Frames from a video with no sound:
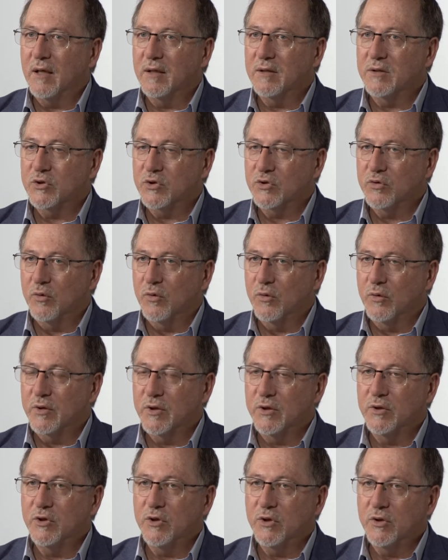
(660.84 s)
and stored
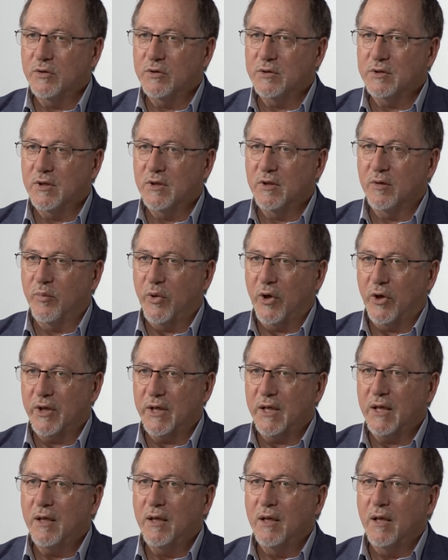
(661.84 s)
and used in the
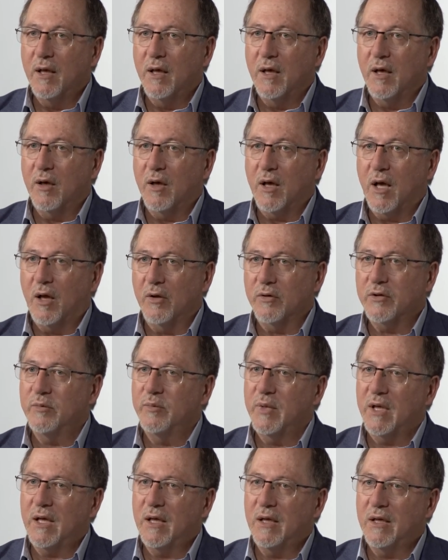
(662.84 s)
body
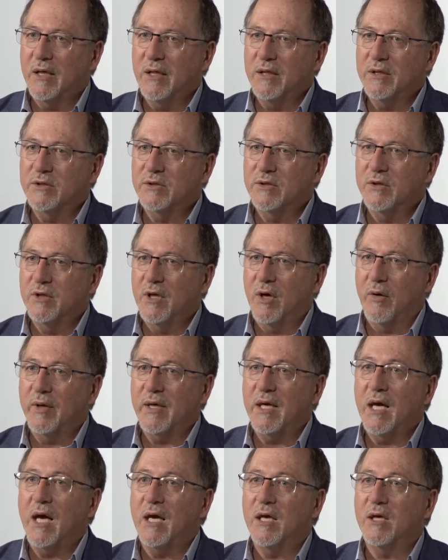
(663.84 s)
ultimately leads to
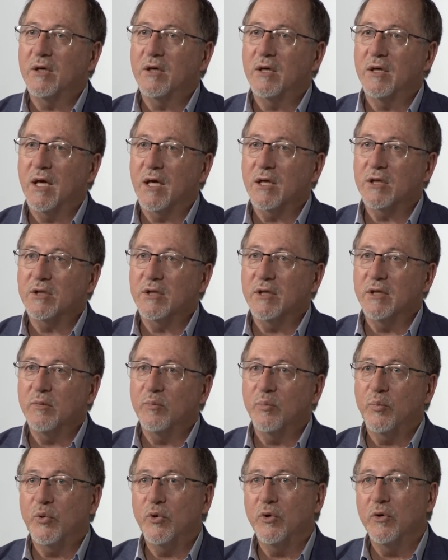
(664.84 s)
knowing how you can actually
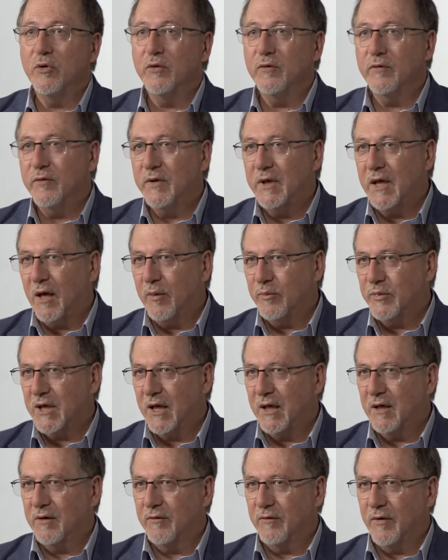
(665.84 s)
improve the
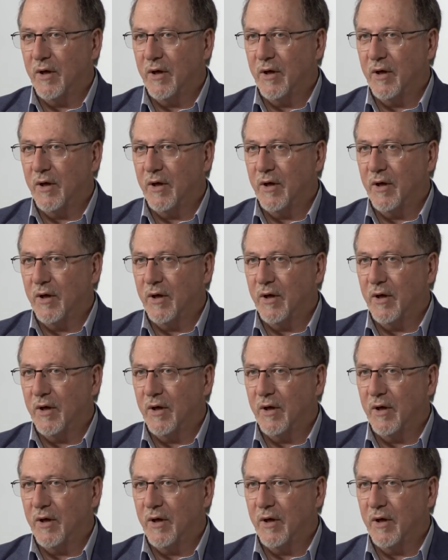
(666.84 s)
uptake of